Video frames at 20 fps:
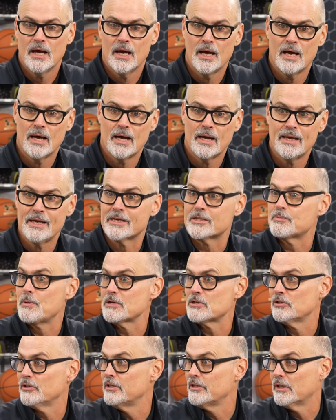uh,
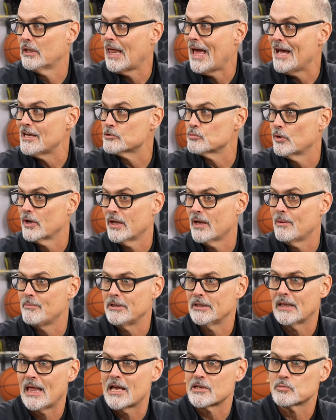especially the last one. I
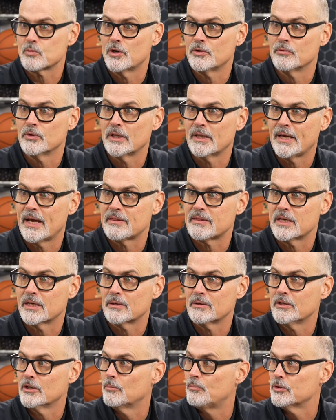mean, the last one really, I
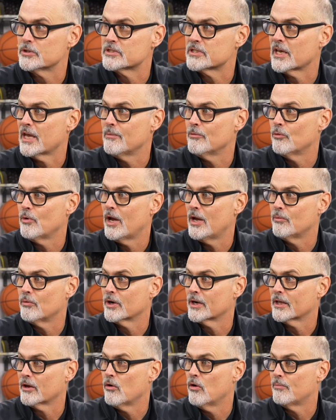think, you know, puts the game away. We're
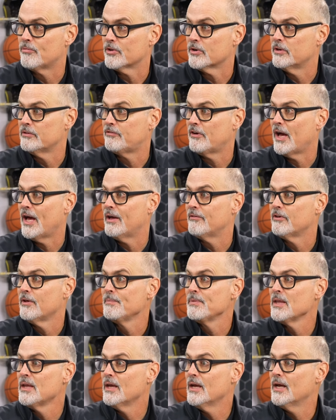going to go up
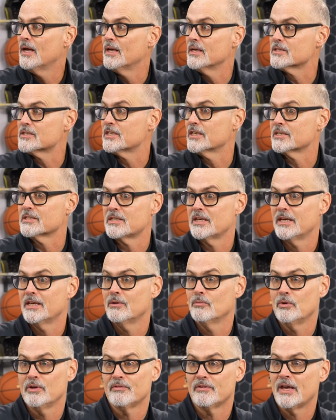
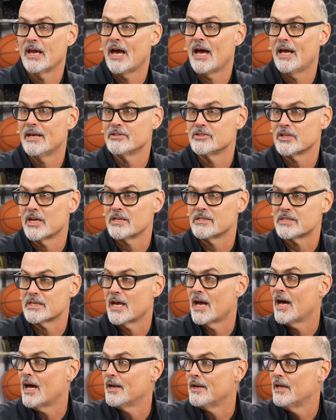35-16. Uh, We've got Jason
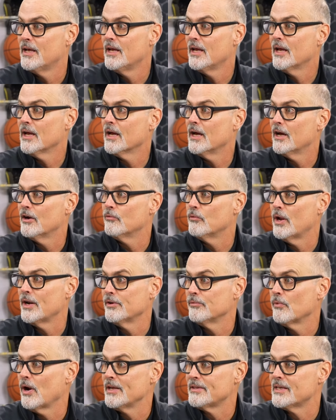uh,
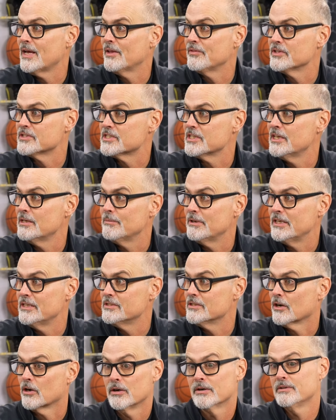running right down the seam, and
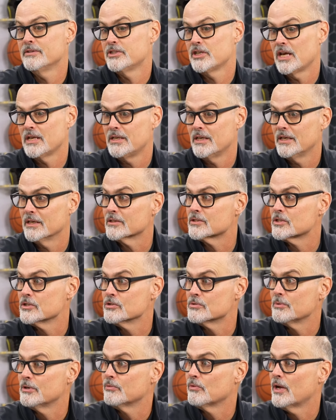he or JD,
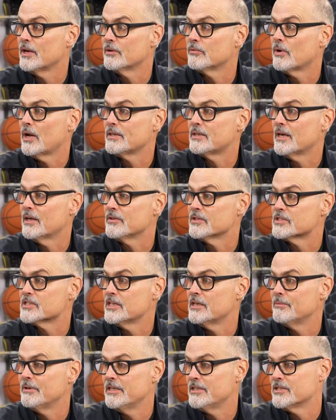excuse me, running right down the
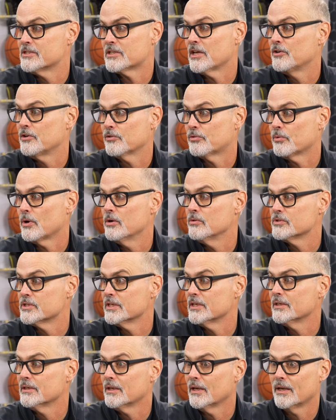seam, and he just underthrows
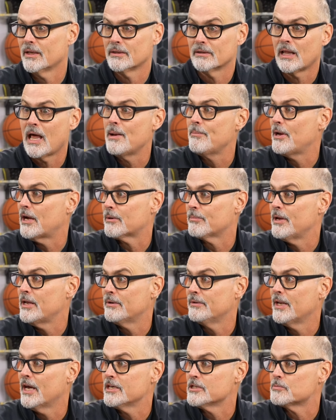it. And linebacker made
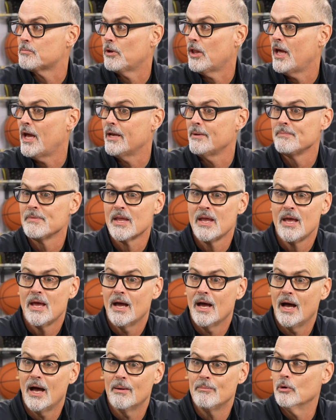a nice play,
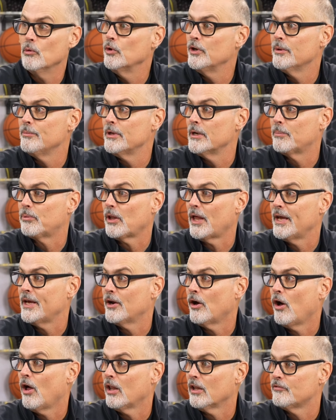uh, but wouldn't have been a play
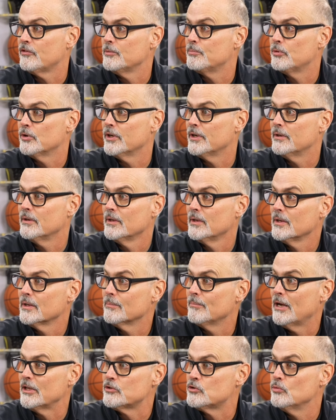at all if he put
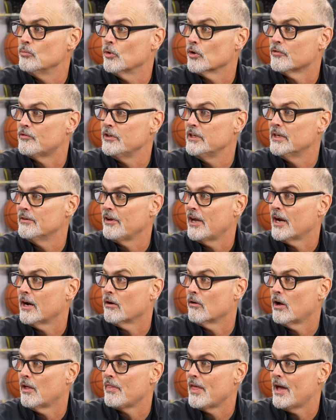about two more feet of
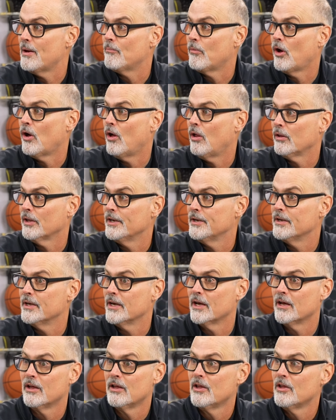air on that ball and
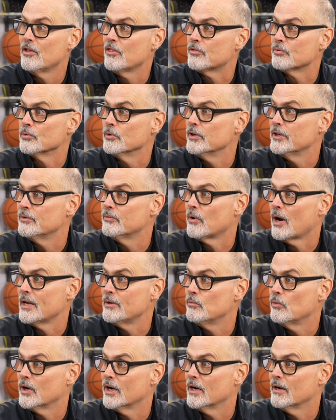uh, threw it
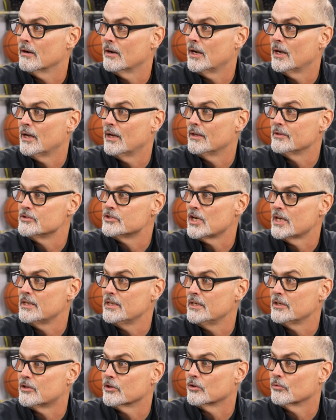right where uh,
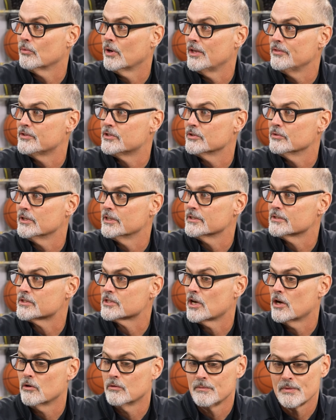JD could have run to it.
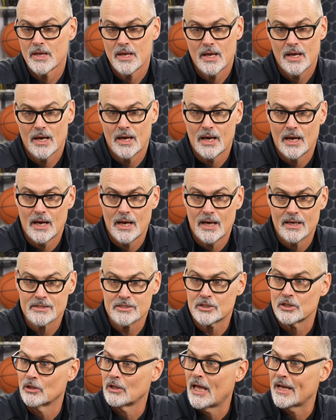So, uh,
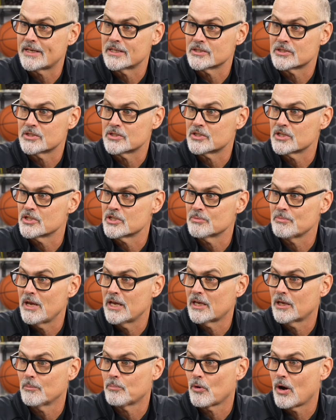still like his decision
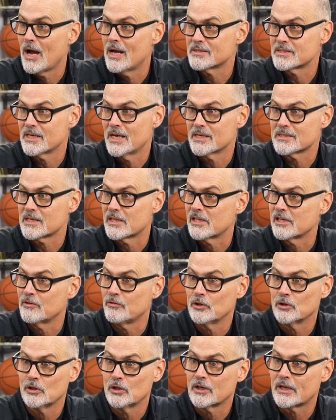making process. I think
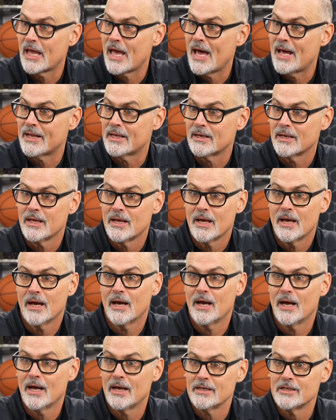if you look at it,
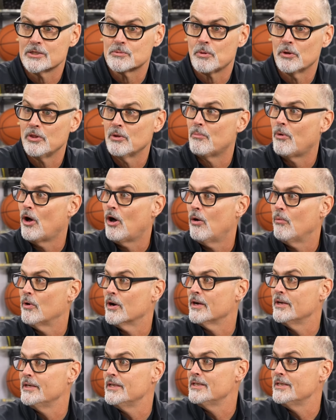uh, he's putting the ball where he